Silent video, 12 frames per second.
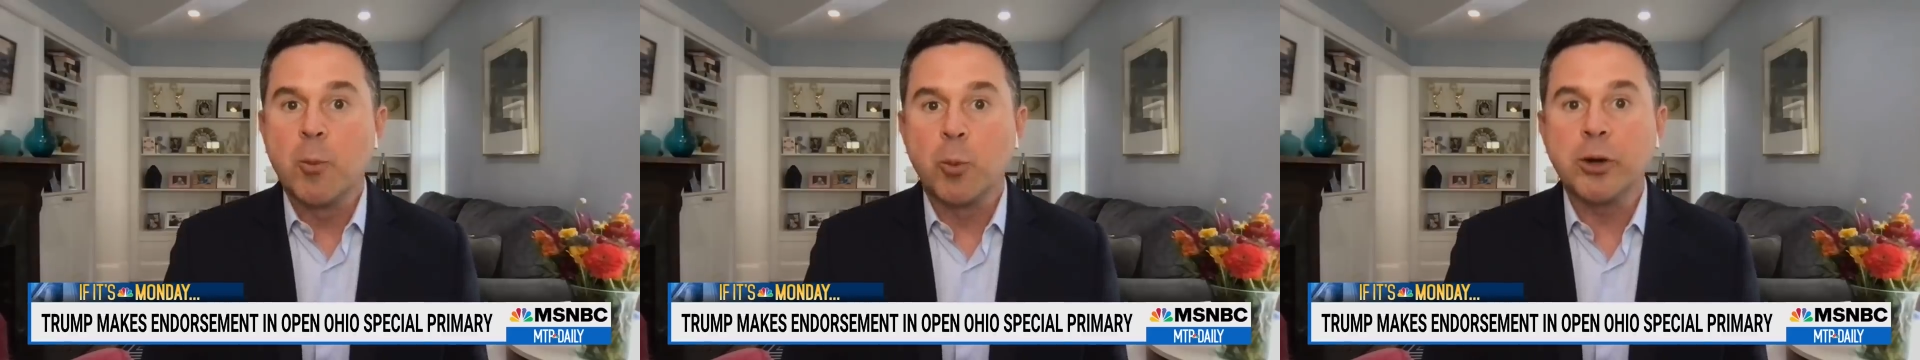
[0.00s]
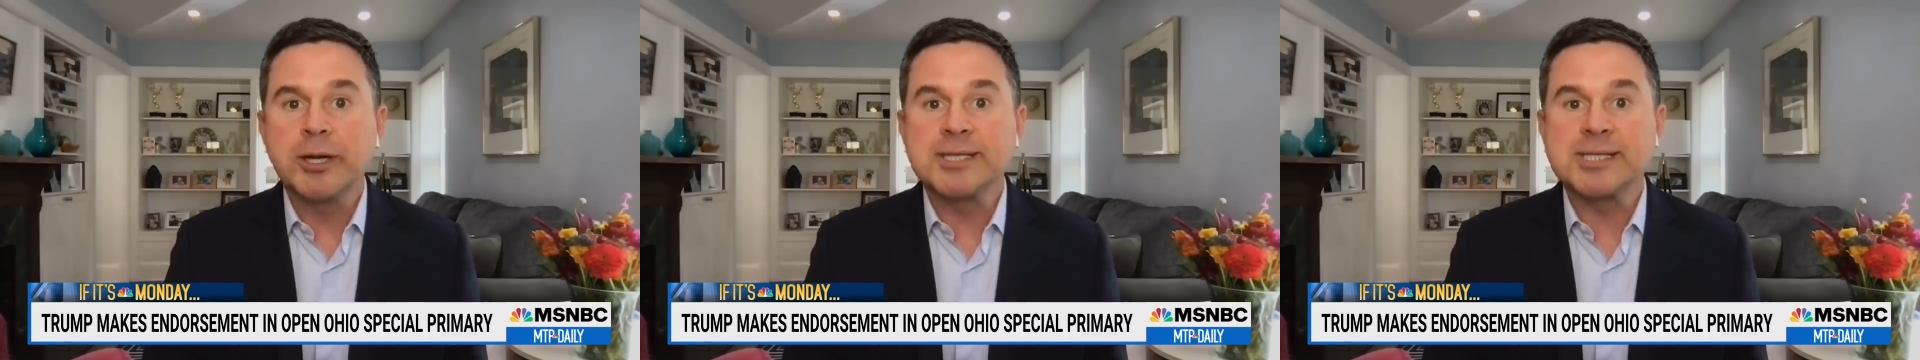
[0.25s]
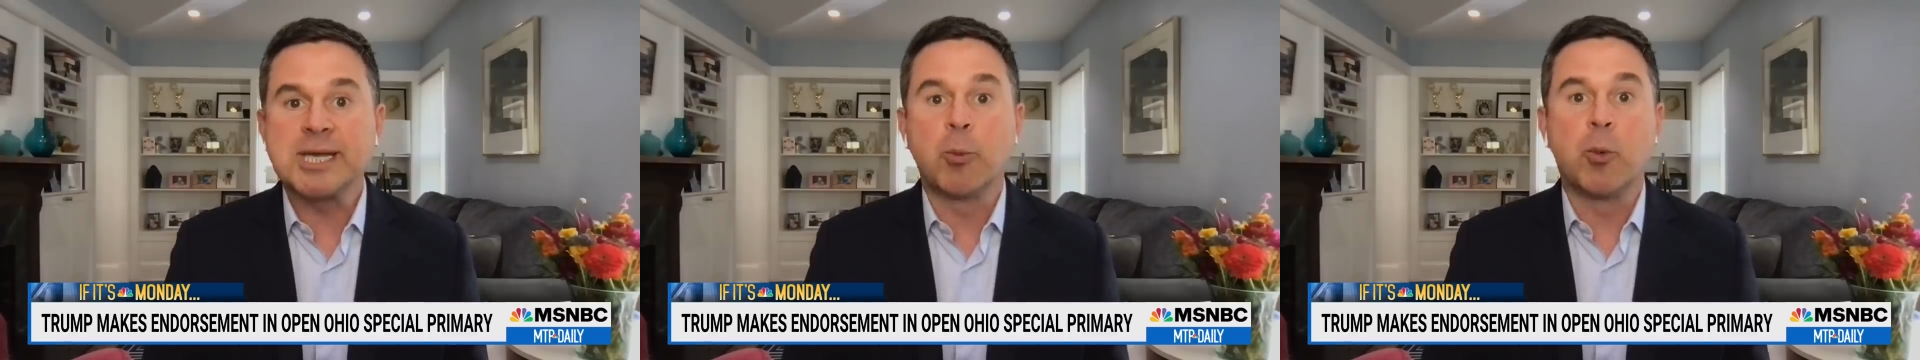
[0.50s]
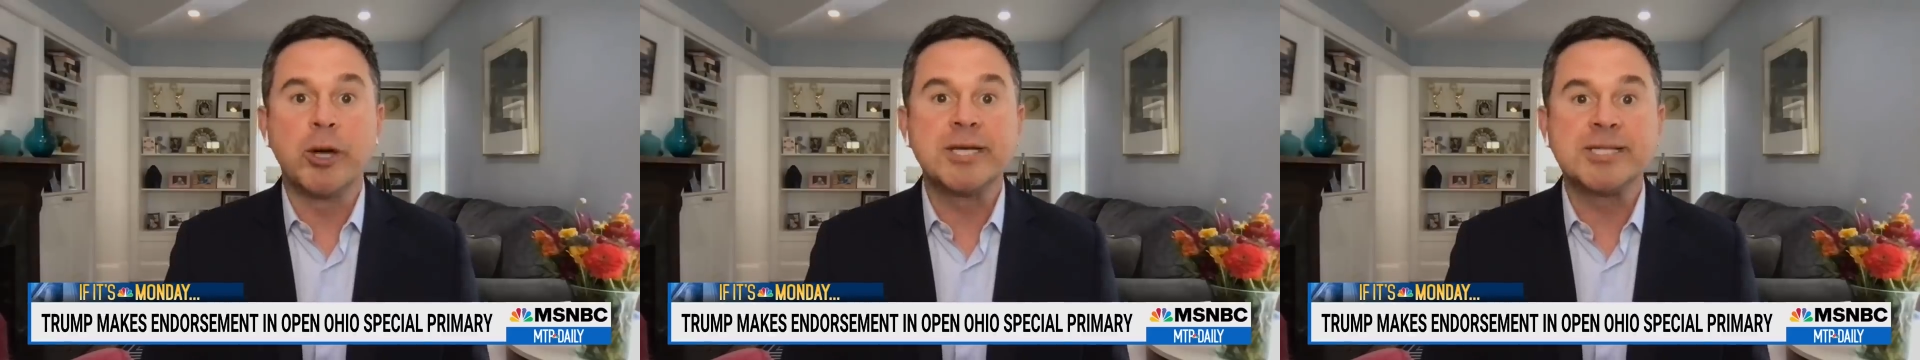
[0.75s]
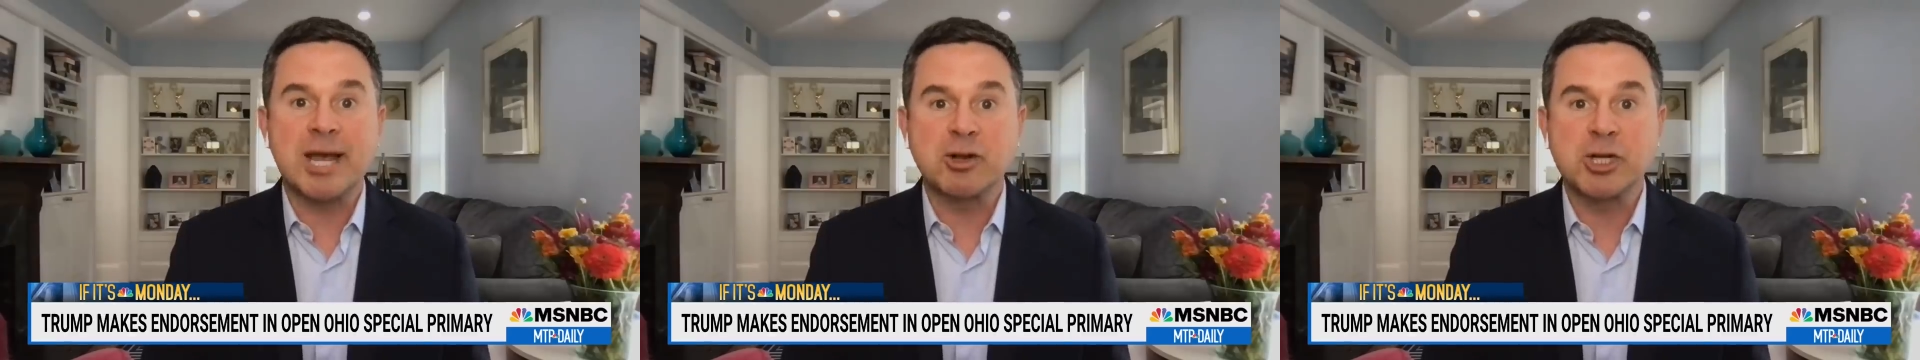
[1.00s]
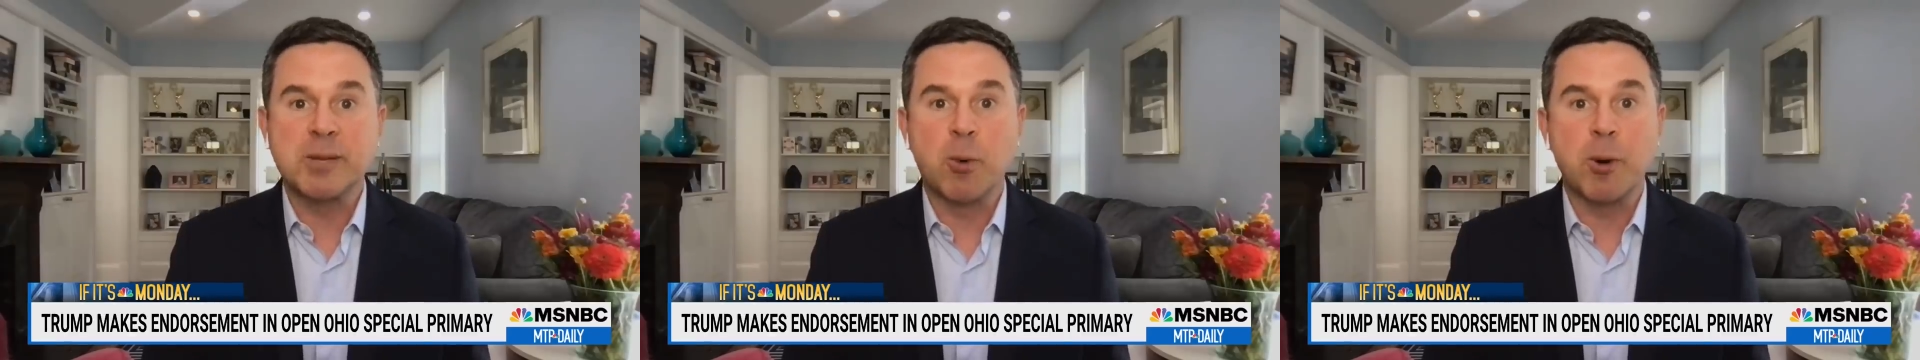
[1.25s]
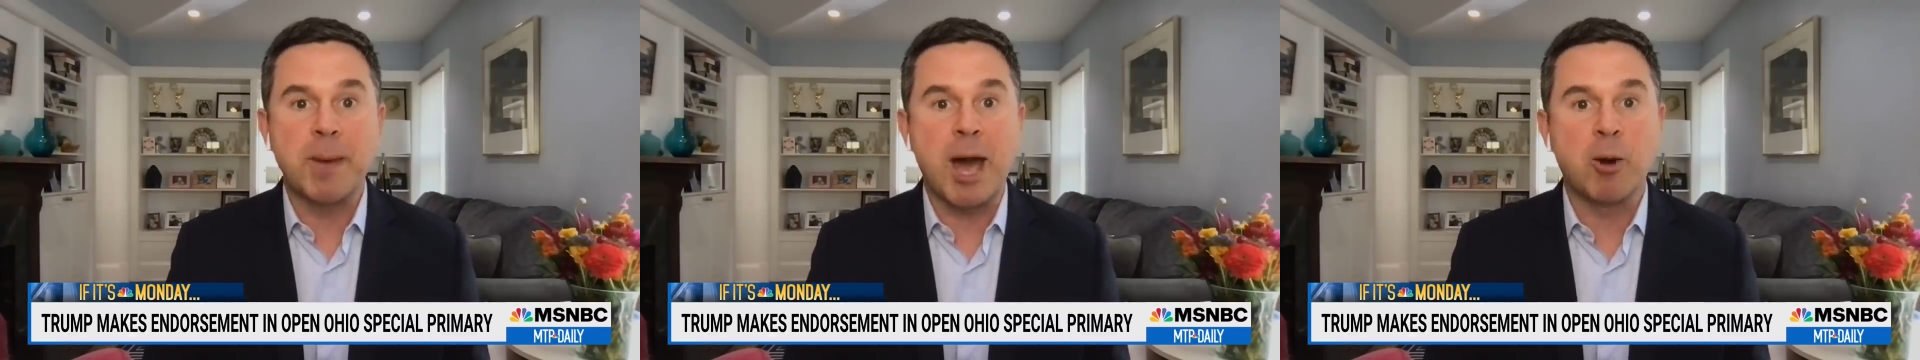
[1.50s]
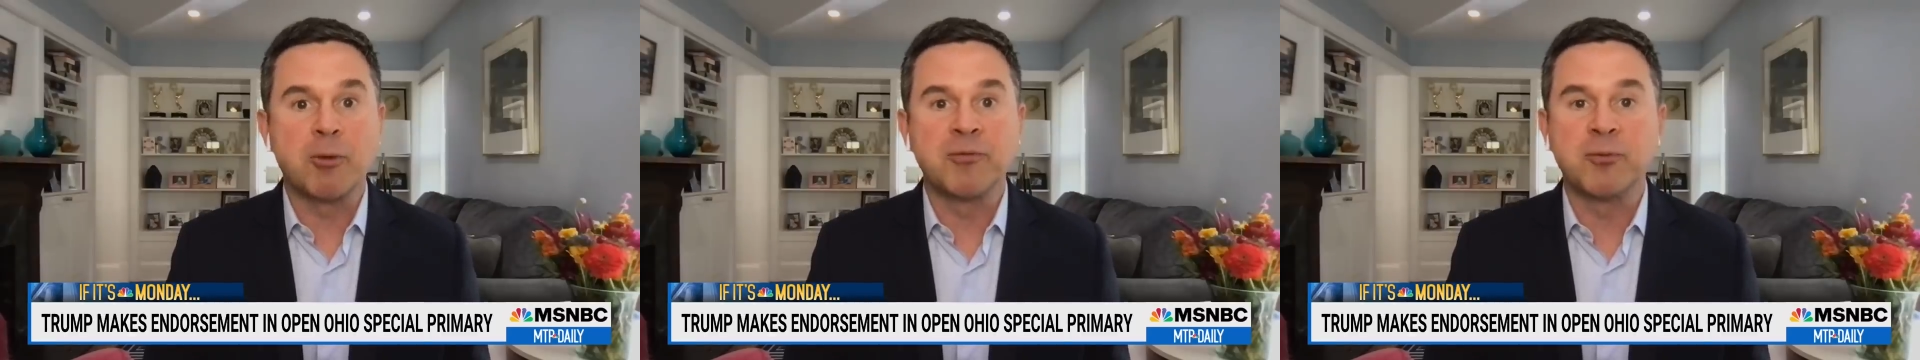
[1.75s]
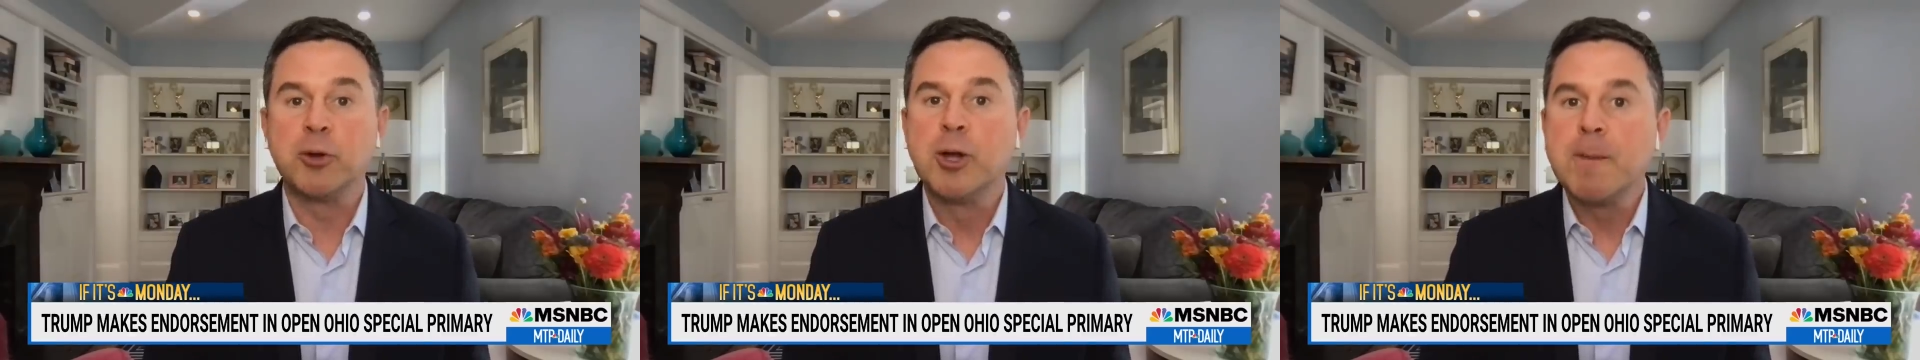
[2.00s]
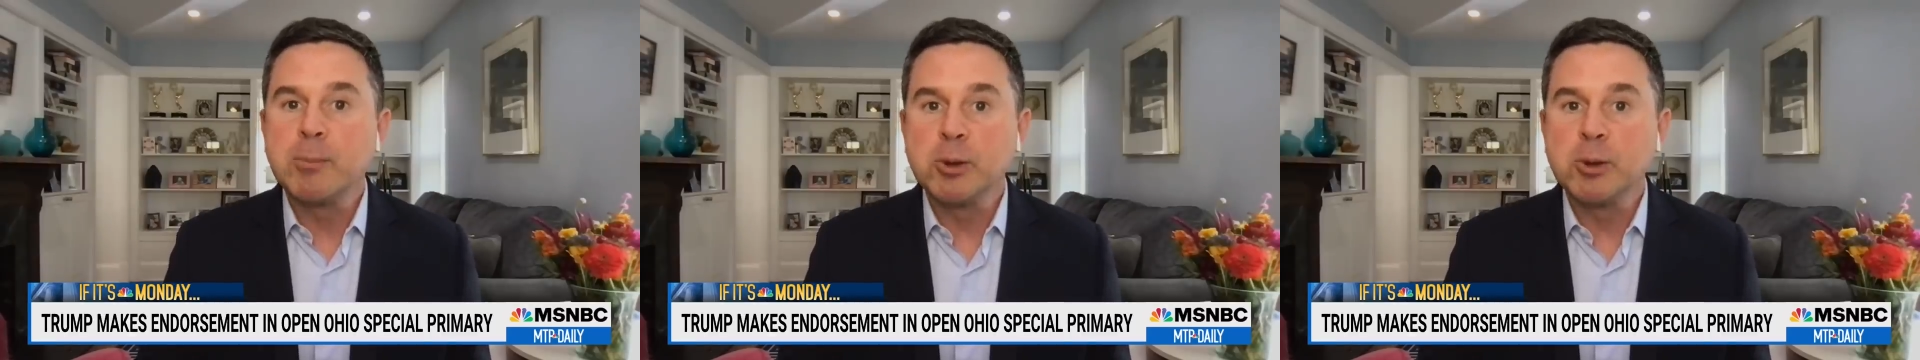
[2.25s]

we're going to see what is actually more powerful